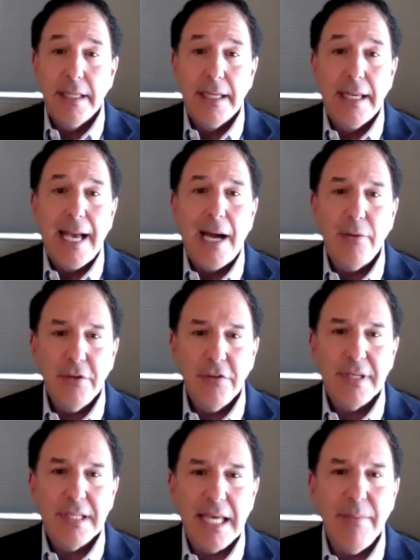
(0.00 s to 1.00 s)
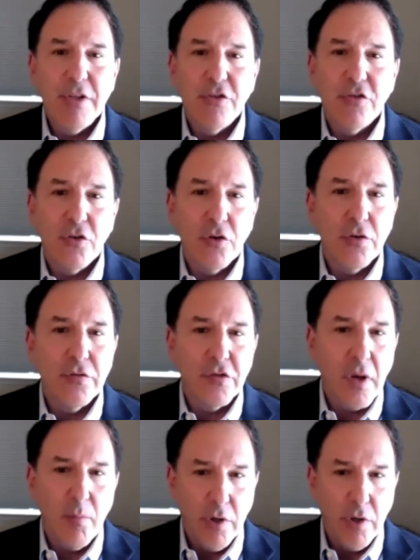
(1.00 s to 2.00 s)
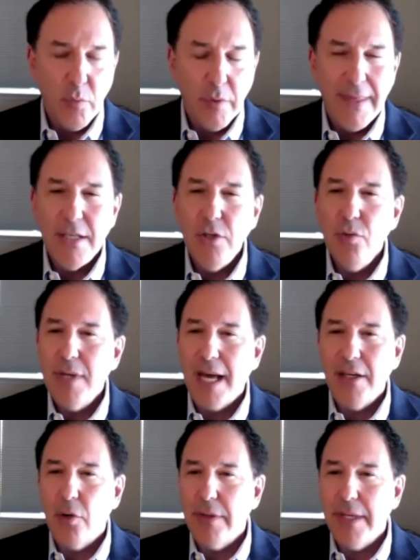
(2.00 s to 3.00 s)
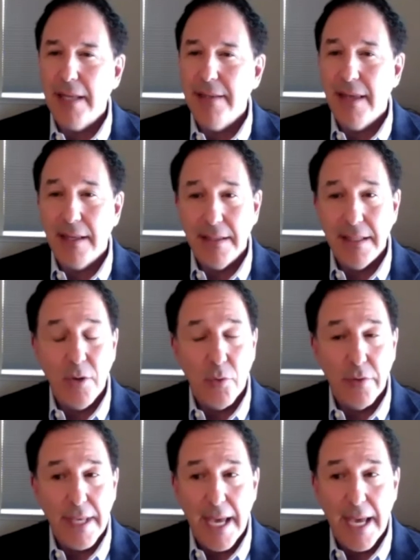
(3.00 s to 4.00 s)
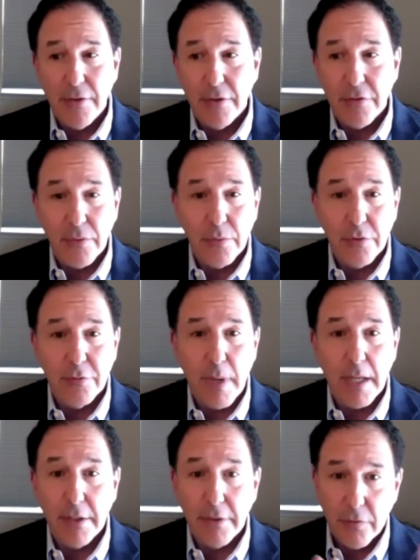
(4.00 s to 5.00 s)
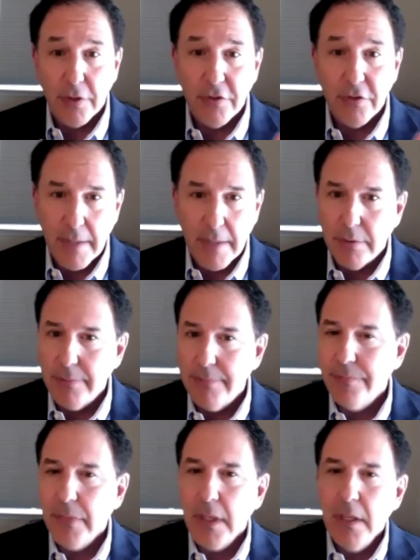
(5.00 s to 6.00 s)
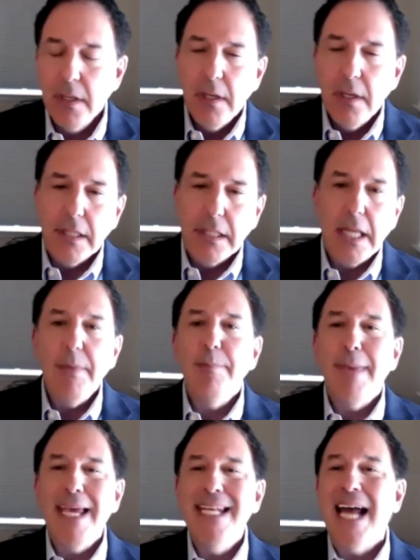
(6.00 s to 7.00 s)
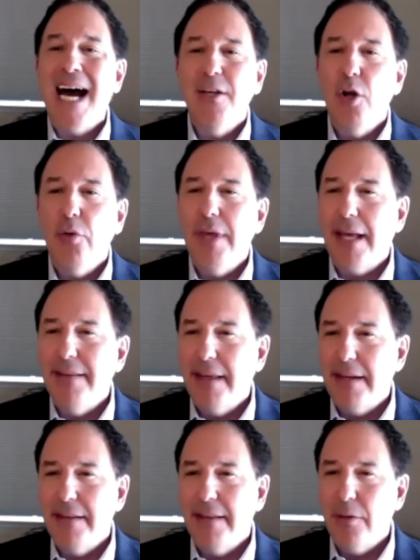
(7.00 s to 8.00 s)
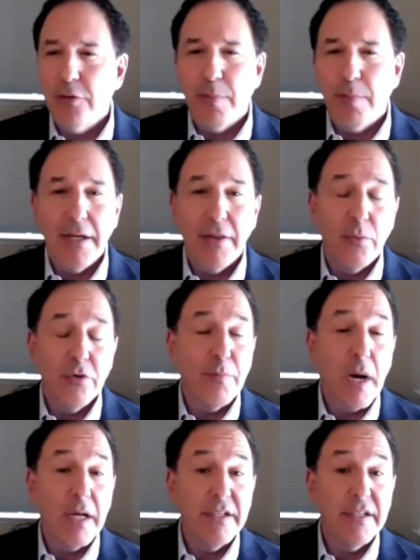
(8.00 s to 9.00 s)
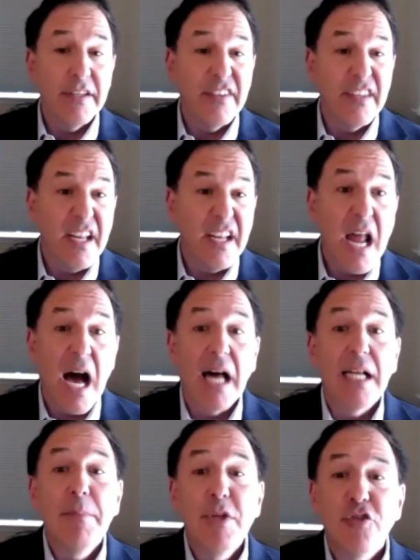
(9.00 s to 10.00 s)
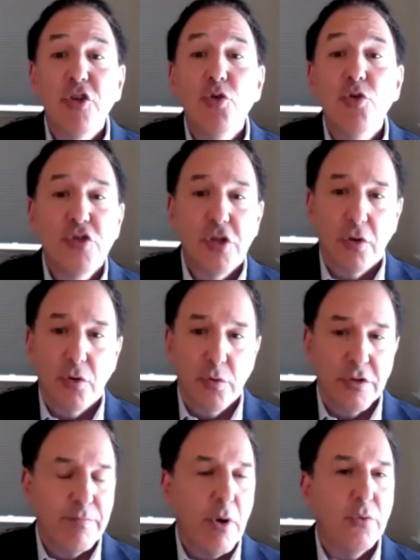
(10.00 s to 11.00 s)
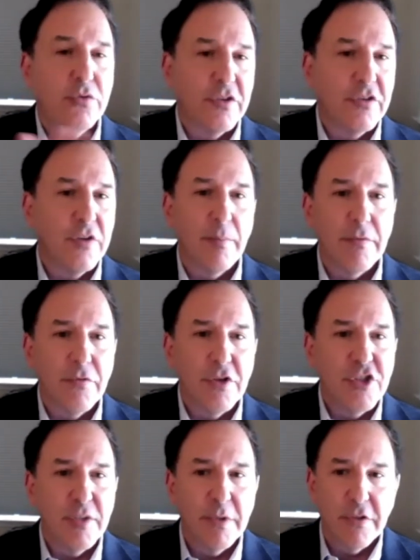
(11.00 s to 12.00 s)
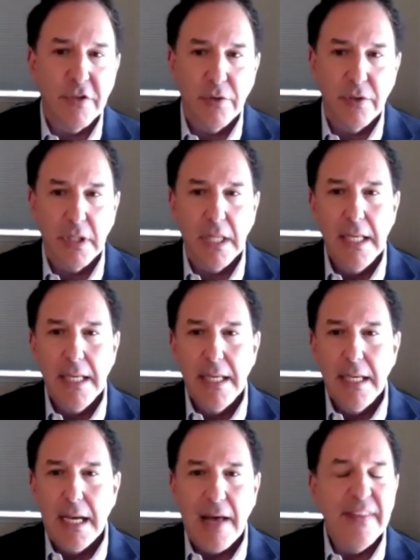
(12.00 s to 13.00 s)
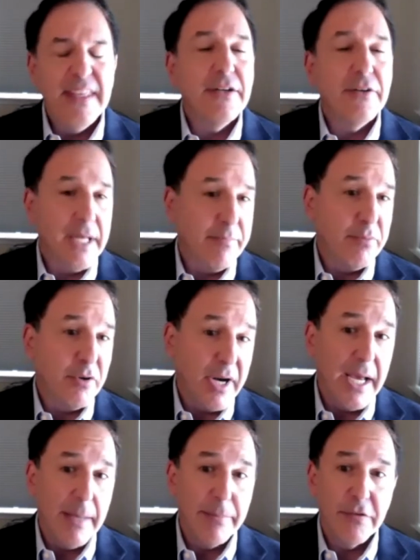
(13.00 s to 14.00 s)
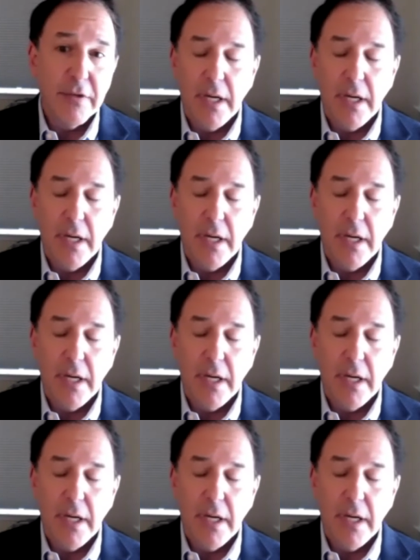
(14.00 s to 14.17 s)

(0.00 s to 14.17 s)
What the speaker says: How does a claimant serve someone when they do not know the identity or the address of the respondent? For example, the claimant may not know the identity of the respondent. The respondent is an anonymous user who's posted some infringing material on the internet, perhaps.